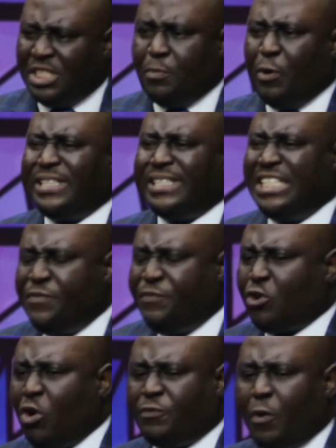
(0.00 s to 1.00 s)
See, but it's
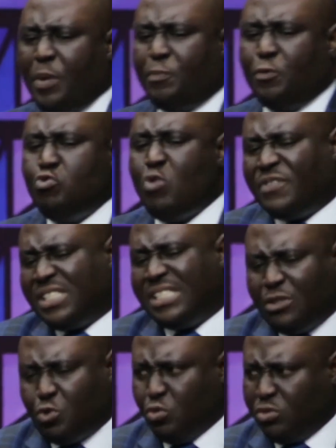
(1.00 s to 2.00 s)
difficult for people who have
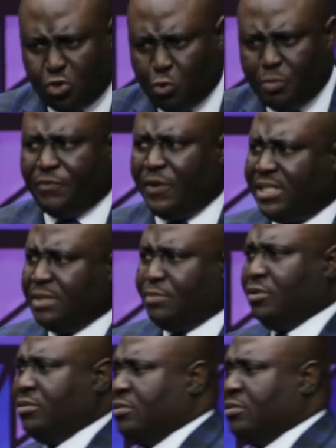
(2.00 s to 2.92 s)
settled to be flexible.